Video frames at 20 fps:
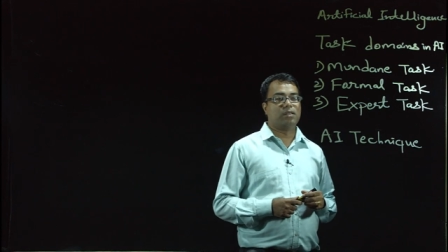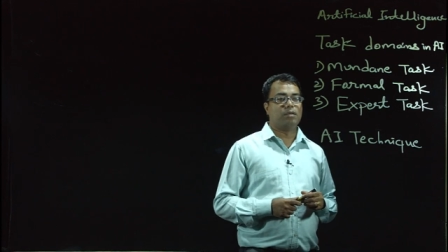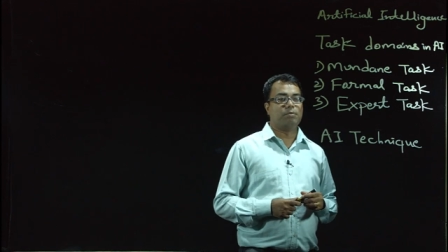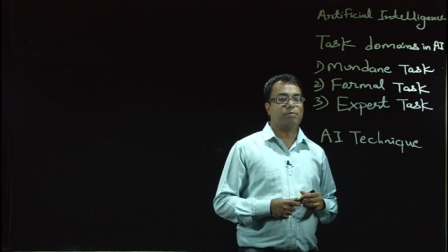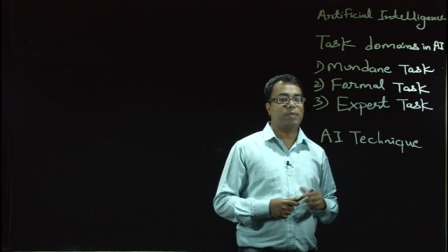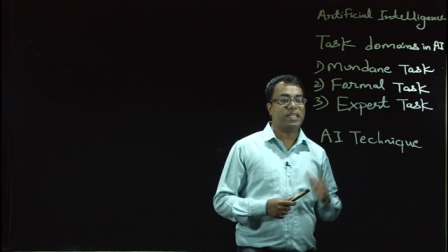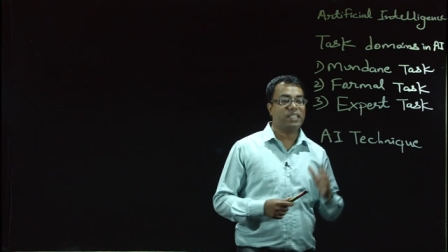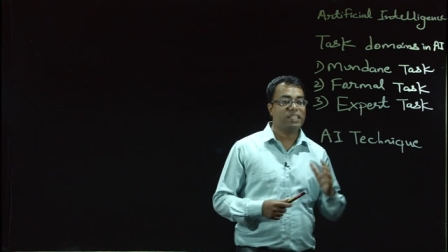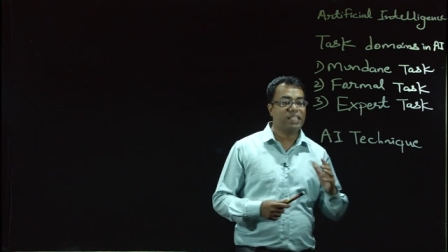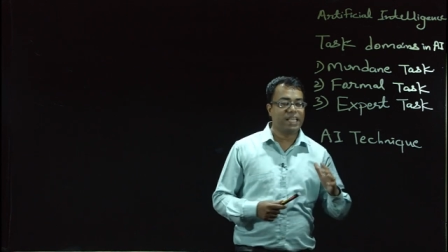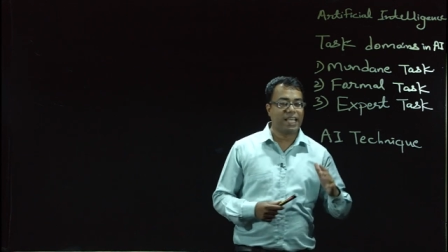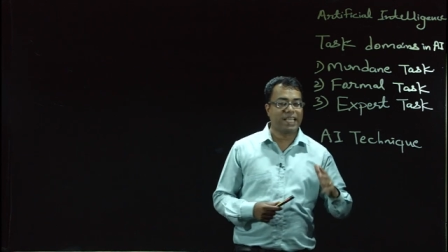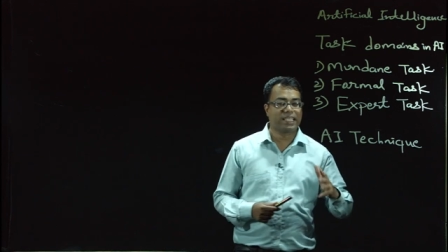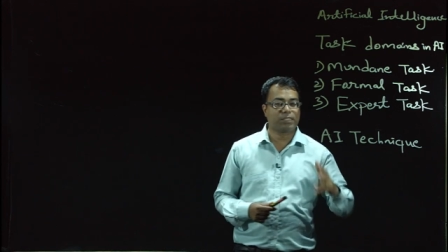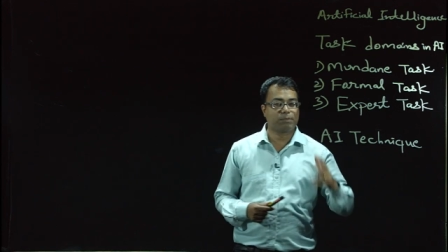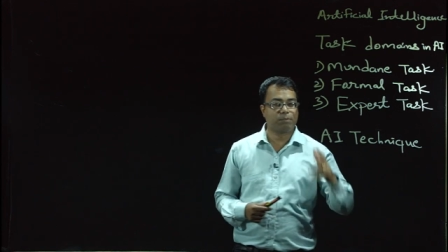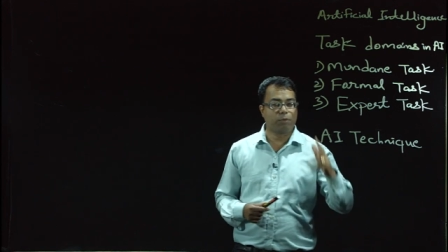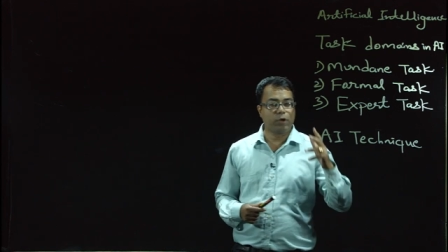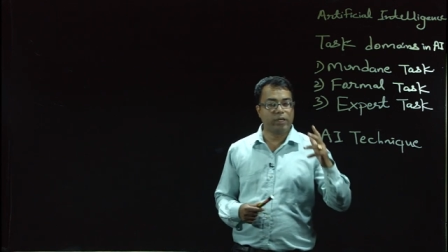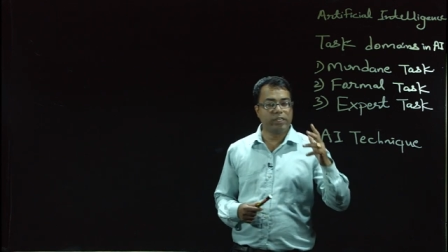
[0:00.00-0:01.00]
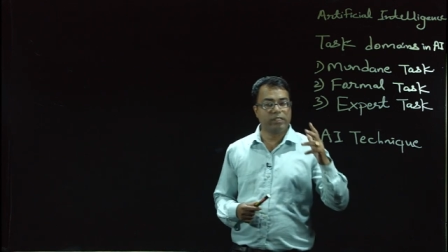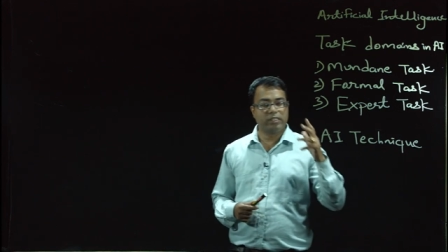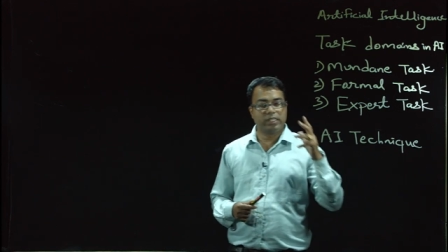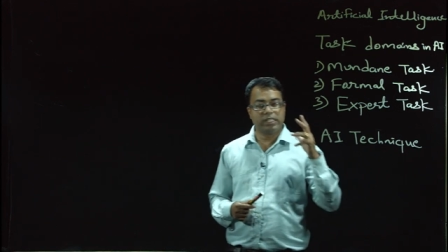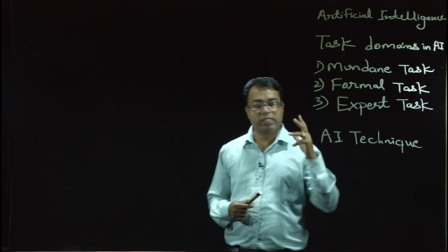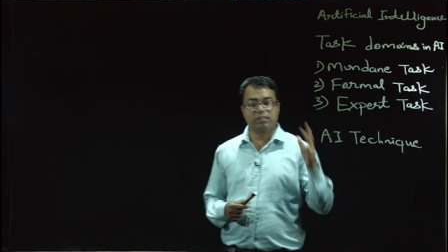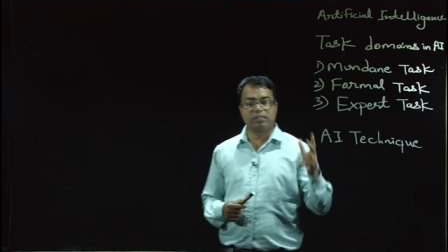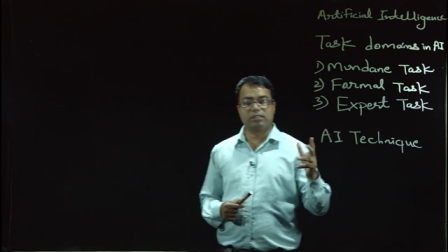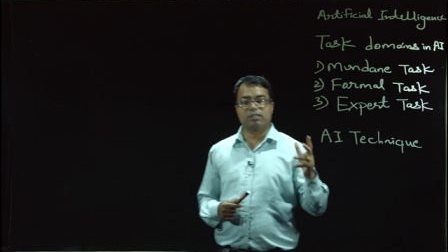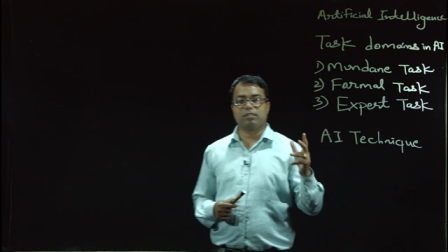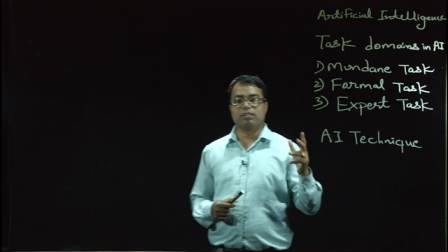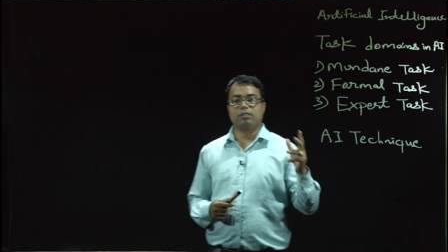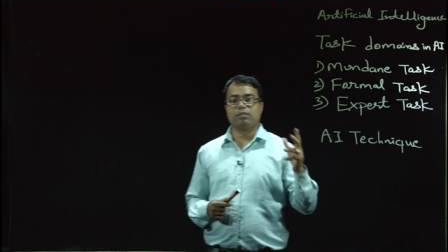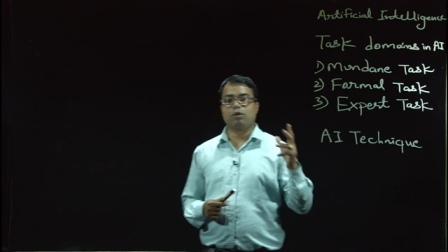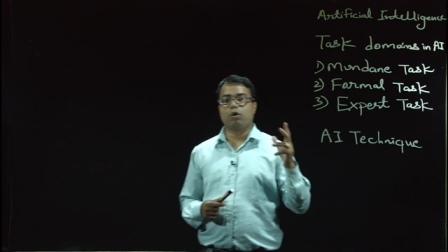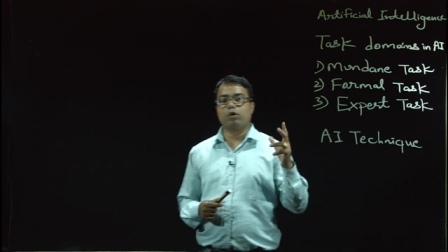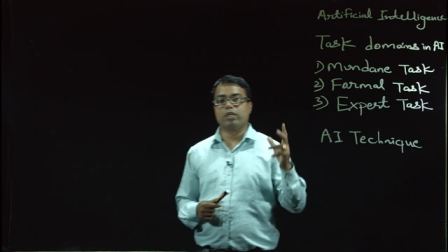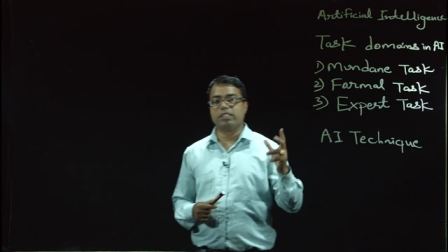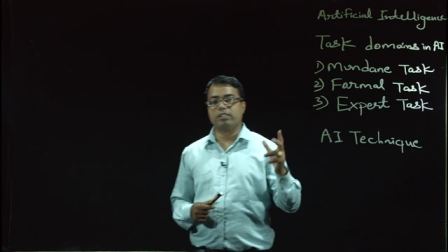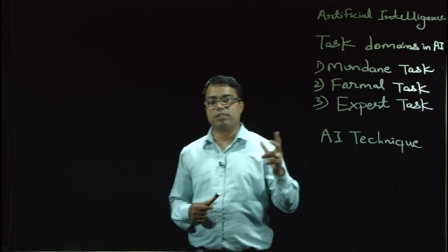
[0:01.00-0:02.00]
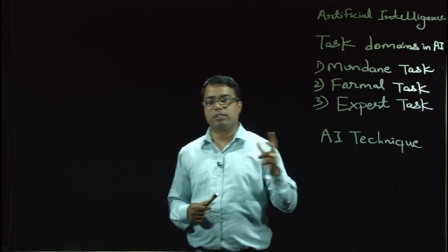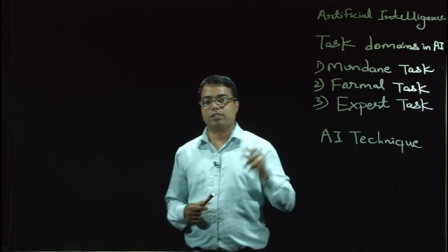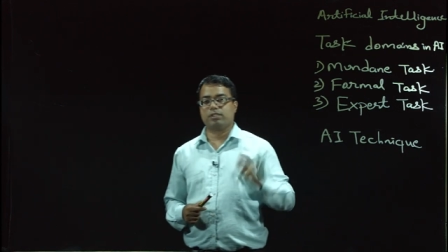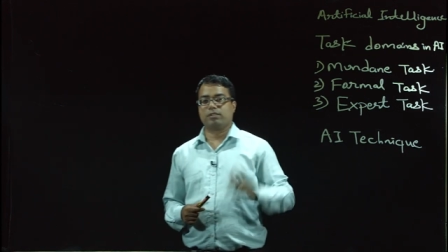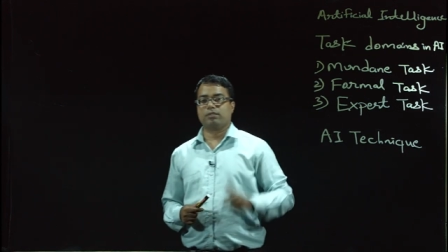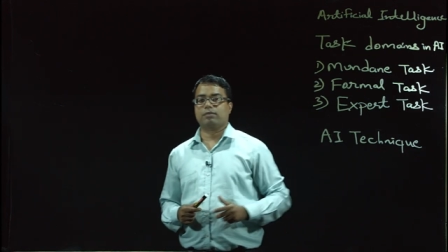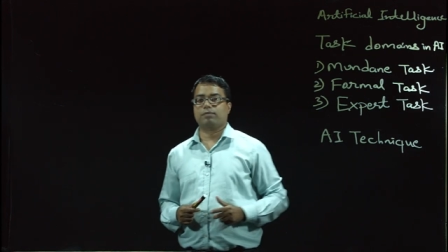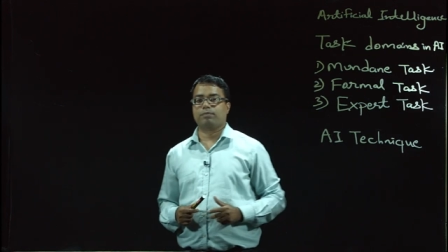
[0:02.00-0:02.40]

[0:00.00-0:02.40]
mainly exploit this knowledge.